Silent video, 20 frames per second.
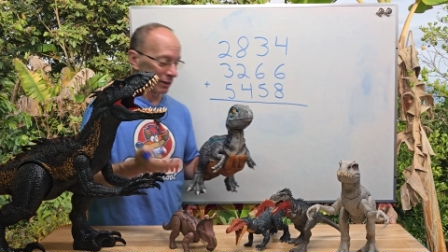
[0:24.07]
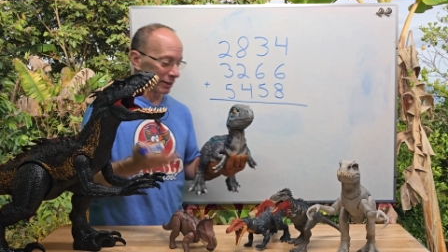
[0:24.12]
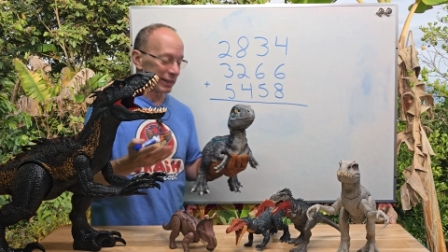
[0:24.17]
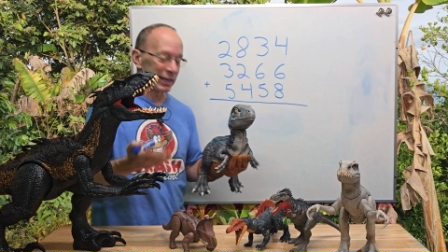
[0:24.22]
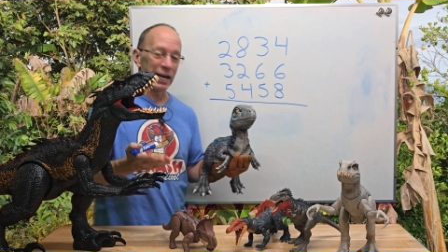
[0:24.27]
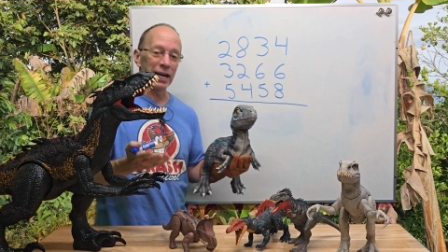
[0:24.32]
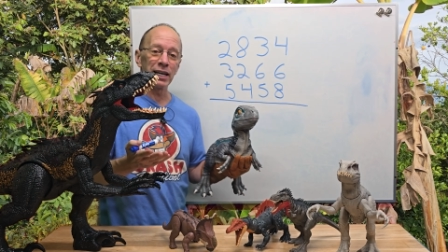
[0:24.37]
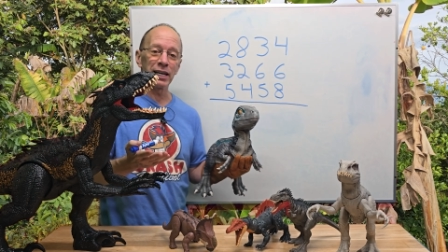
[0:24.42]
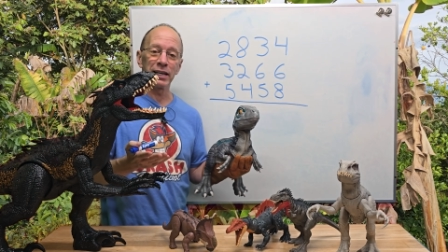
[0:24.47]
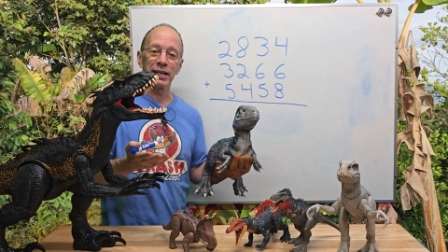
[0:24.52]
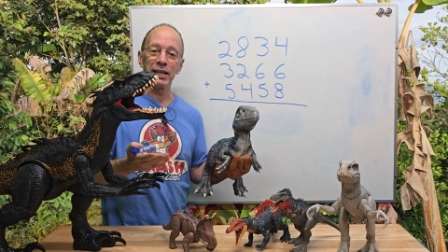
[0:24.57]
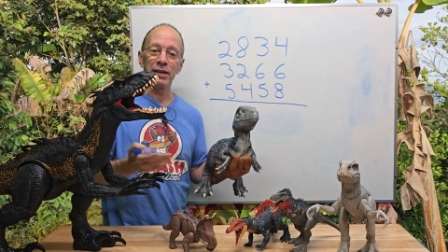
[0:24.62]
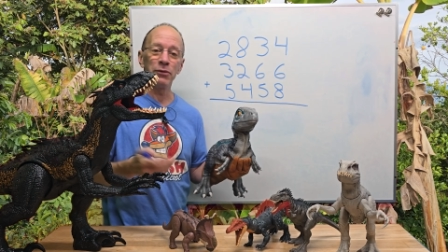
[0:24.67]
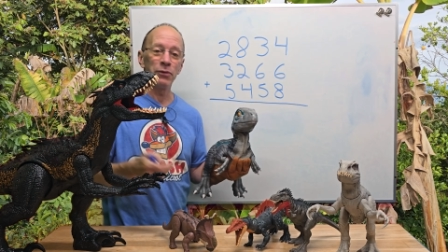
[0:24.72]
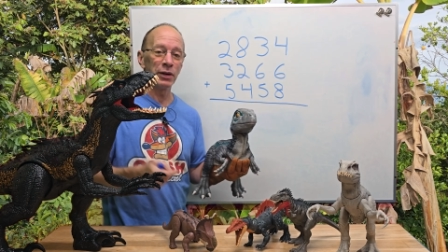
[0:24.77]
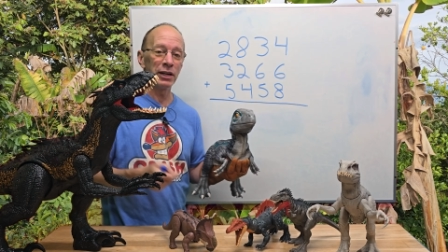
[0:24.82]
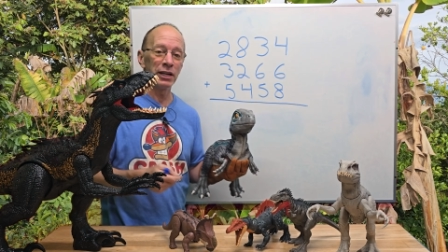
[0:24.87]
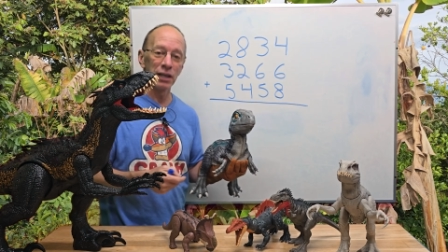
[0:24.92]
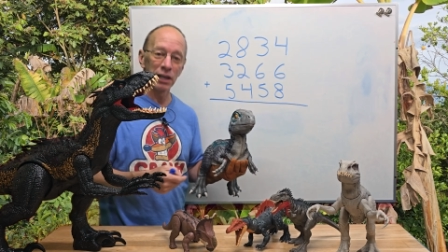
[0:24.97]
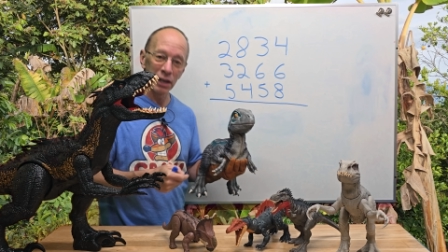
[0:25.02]
Golly,
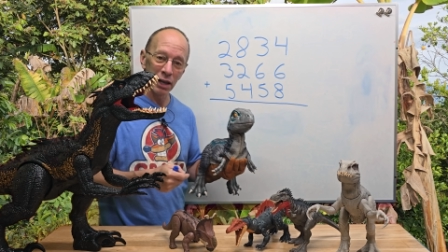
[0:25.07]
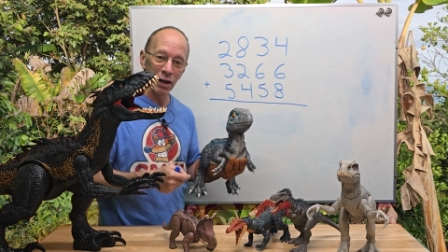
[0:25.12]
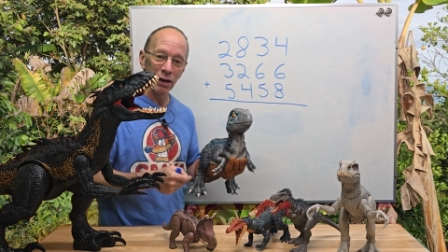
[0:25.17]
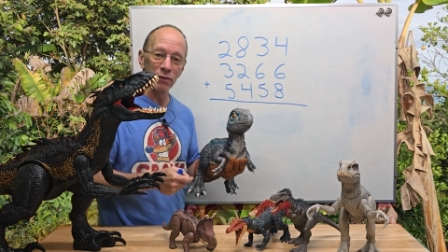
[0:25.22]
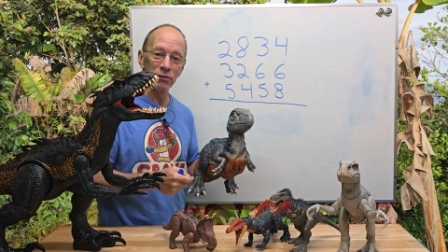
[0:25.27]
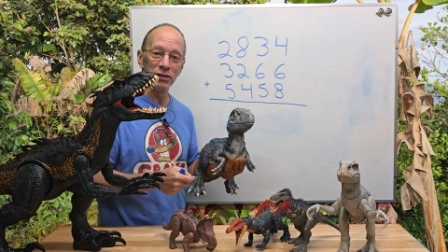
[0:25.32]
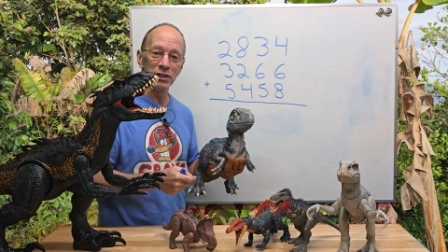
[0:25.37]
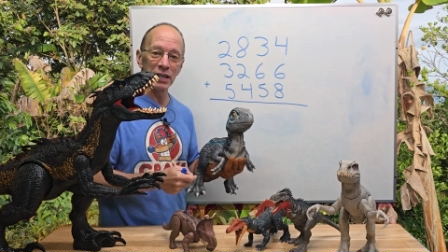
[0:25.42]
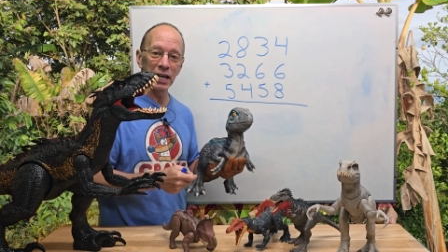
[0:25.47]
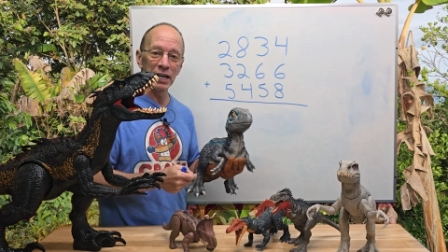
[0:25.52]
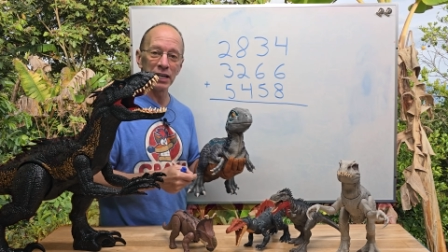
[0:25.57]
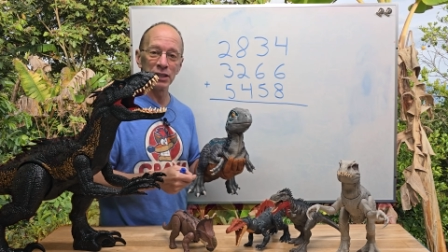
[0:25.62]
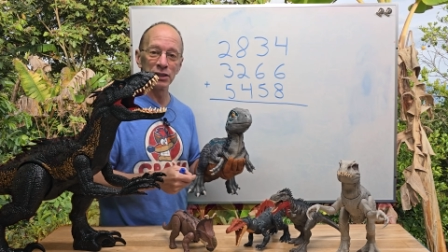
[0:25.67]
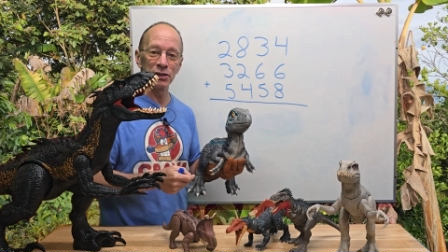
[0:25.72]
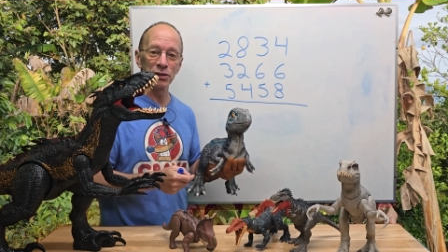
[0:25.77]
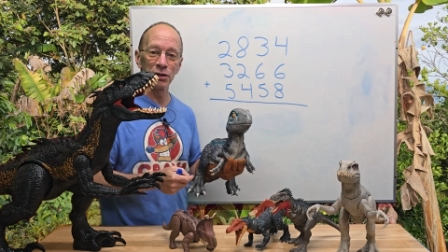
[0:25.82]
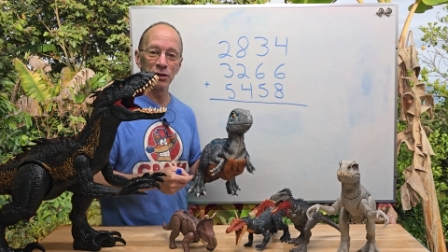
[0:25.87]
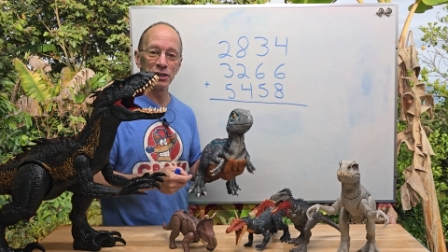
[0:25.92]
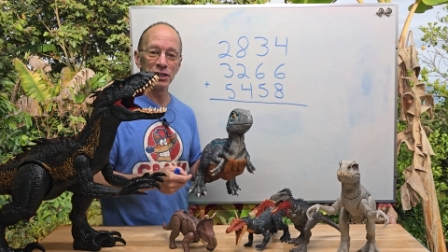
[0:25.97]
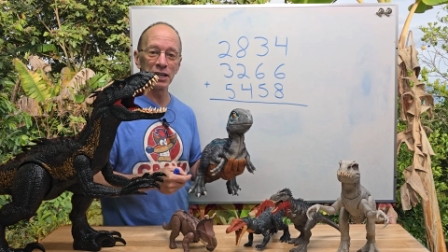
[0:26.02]
we love
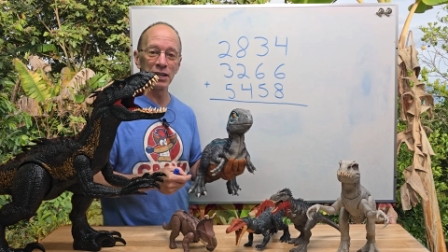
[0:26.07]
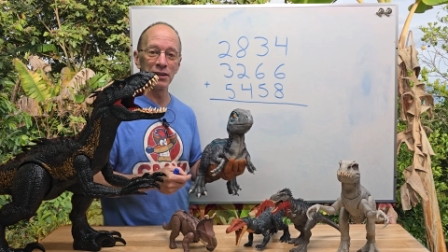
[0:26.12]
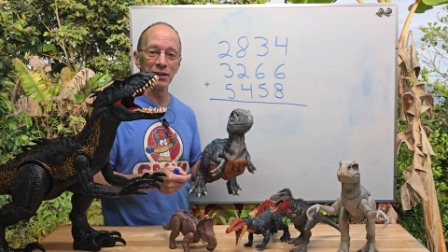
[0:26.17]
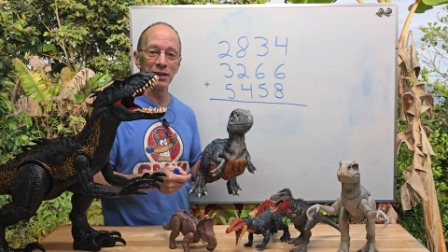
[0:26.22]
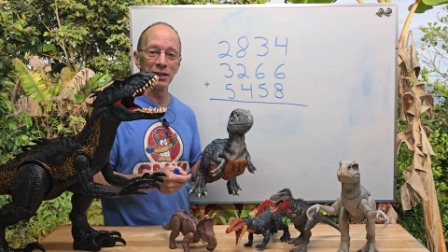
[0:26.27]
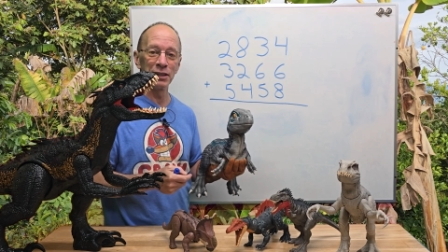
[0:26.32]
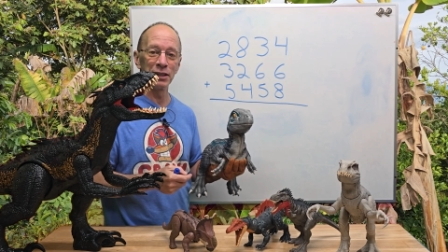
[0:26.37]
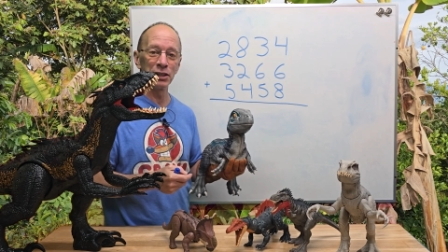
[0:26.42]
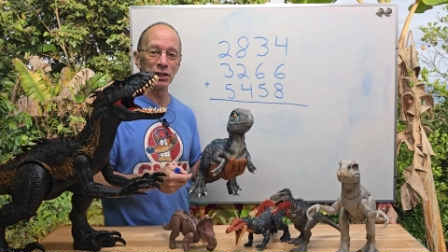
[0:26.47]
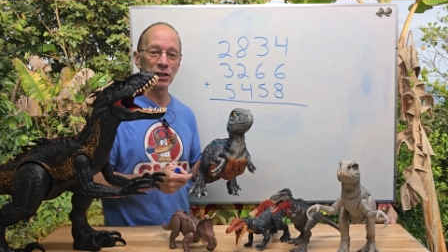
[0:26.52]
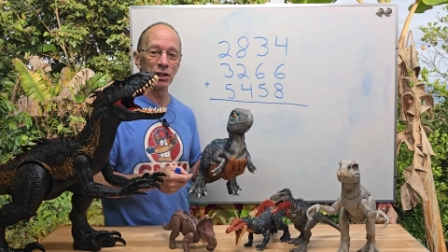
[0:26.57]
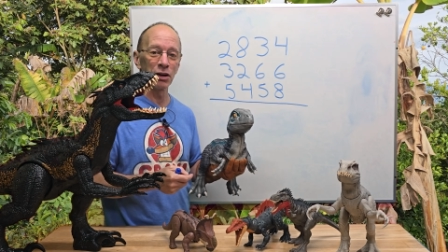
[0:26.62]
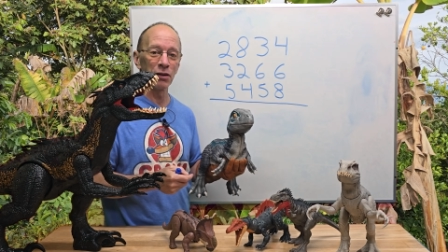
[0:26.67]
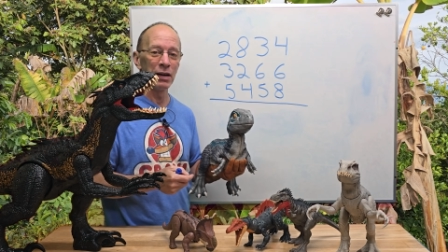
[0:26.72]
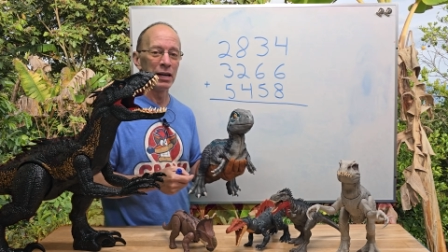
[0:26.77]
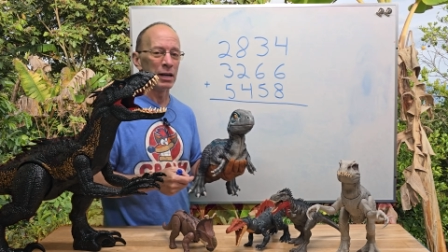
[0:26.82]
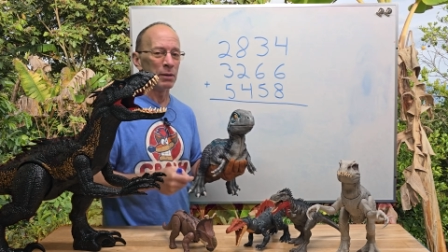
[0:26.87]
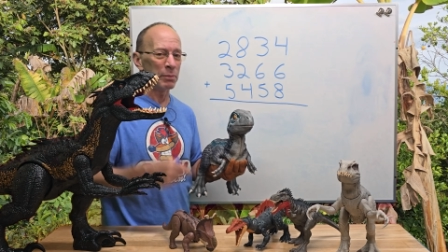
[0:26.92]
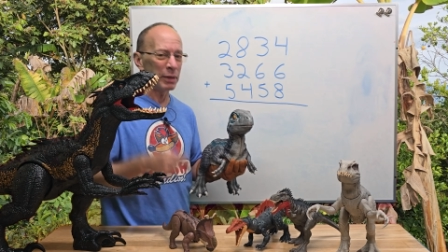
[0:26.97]
dinosaurs here on this show.